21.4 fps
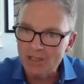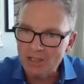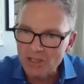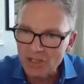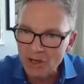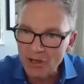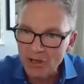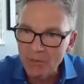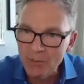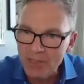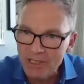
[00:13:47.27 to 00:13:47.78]

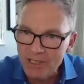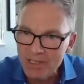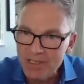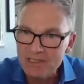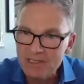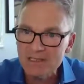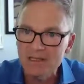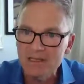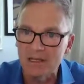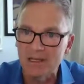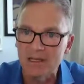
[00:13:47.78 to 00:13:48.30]

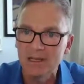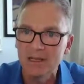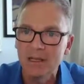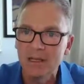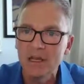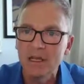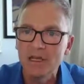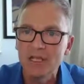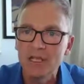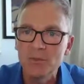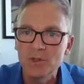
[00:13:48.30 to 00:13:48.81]
deterministic
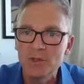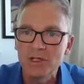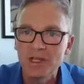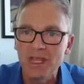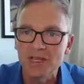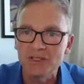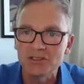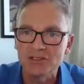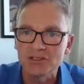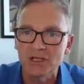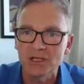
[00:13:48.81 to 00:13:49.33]

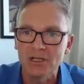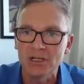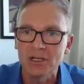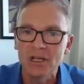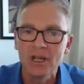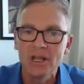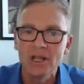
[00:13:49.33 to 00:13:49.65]
communication.